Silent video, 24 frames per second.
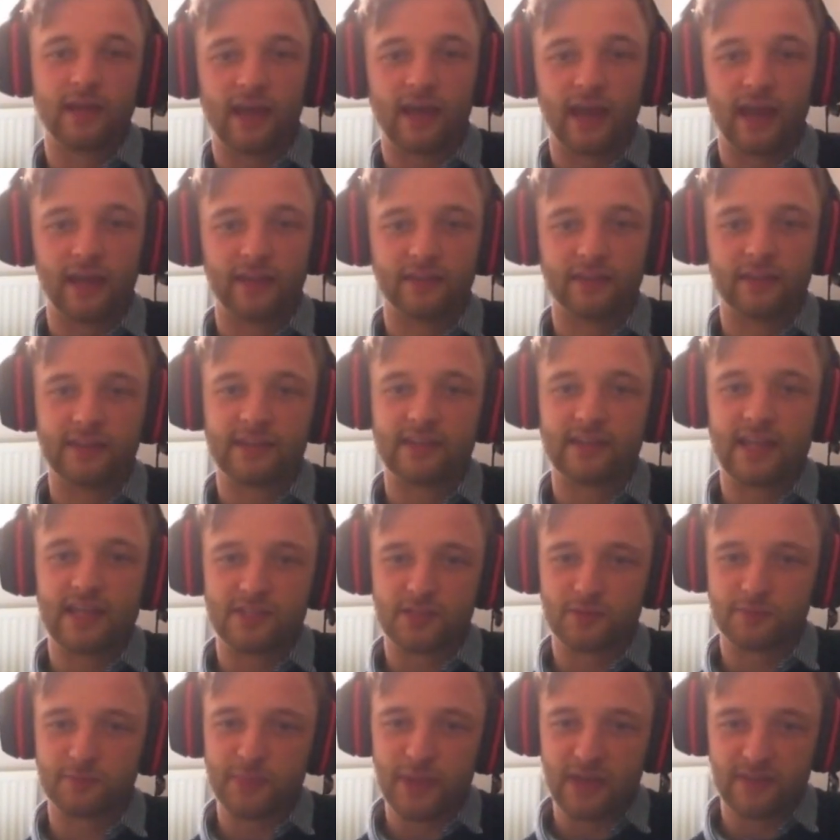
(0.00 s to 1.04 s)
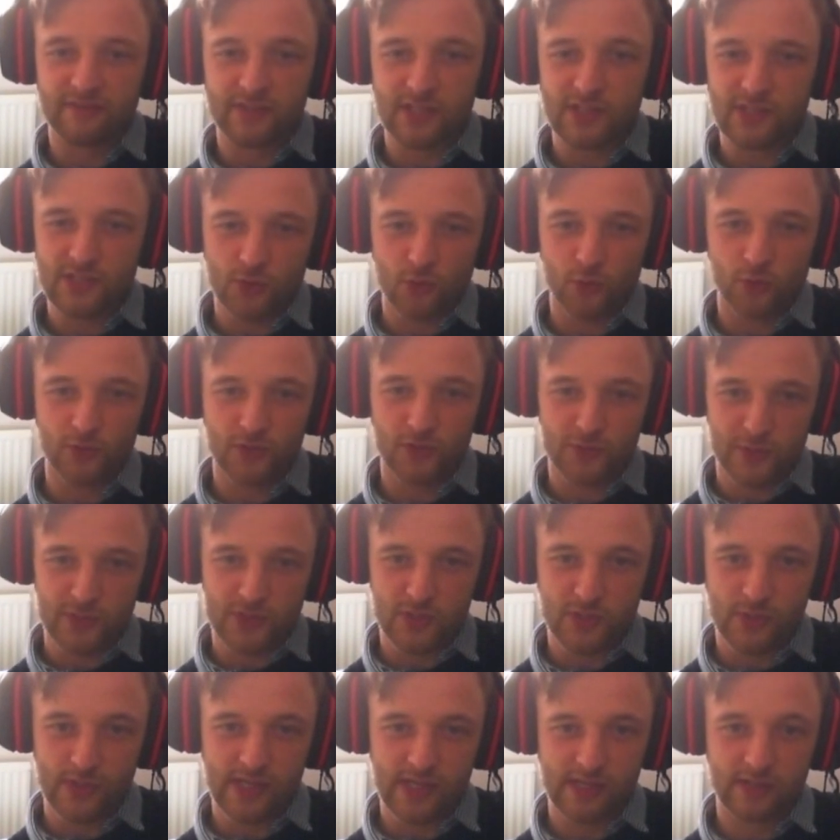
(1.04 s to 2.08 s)
And there's a bit of discourse
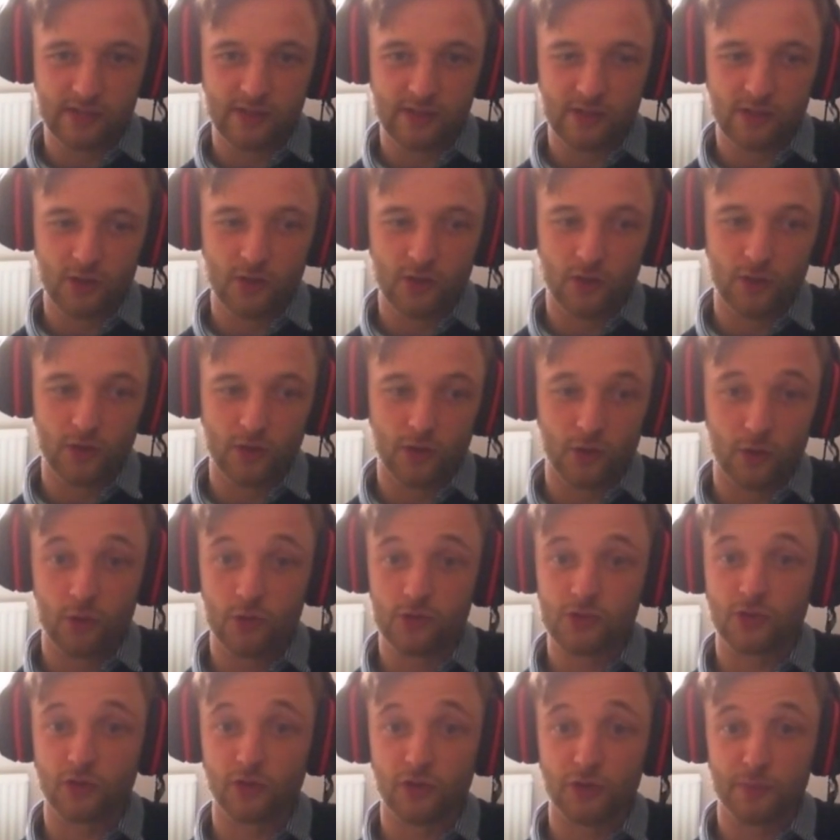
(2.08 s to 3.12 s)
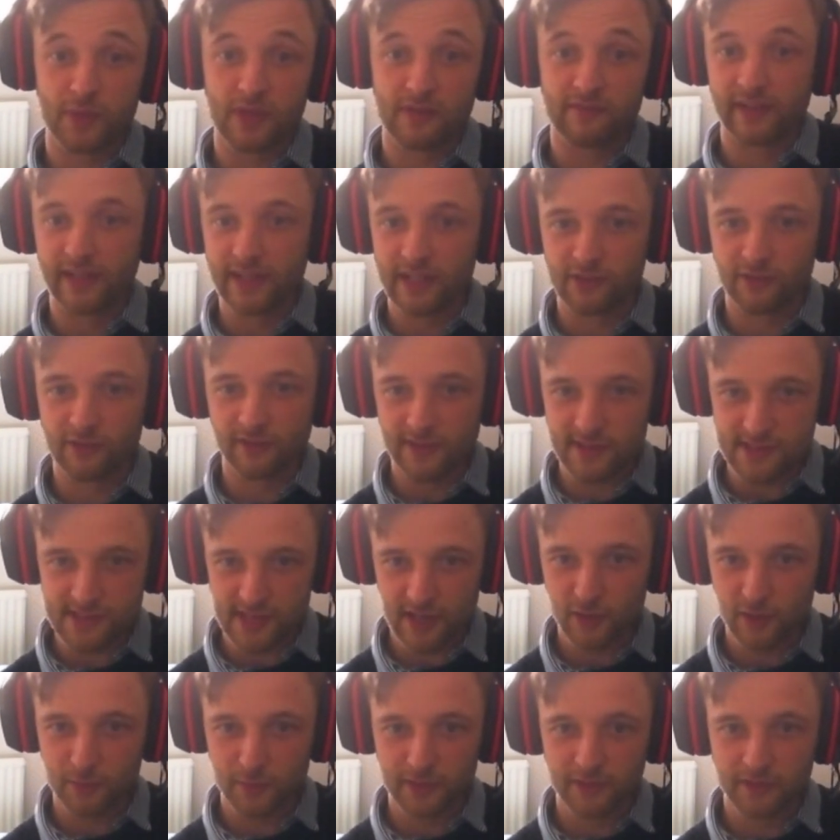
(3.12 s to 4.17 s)
between who's going to be the leader of the
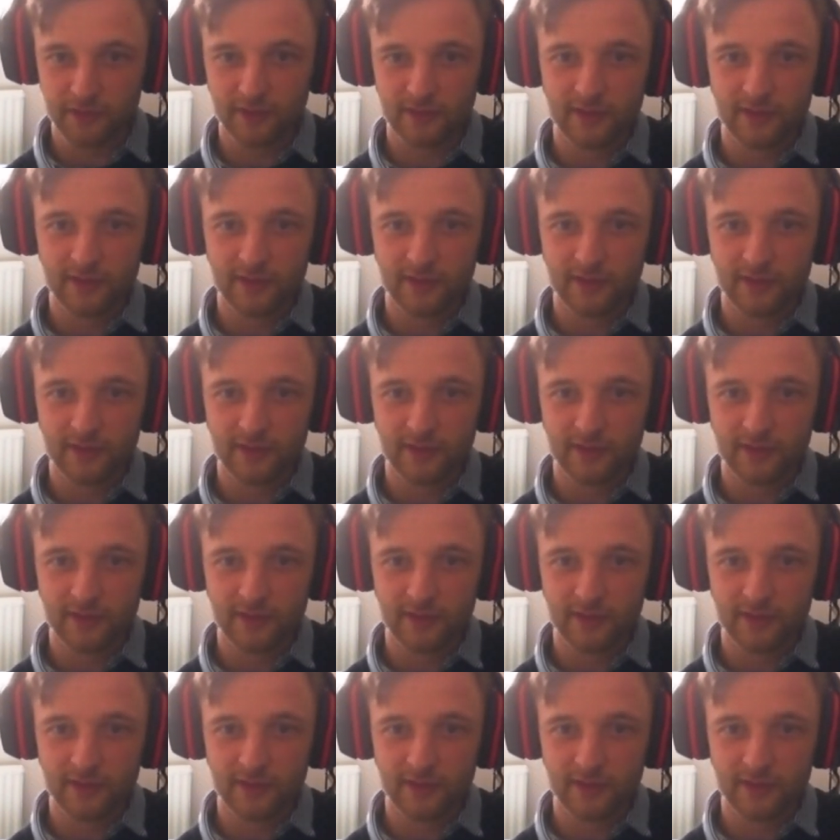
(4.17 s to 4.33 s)
settlement.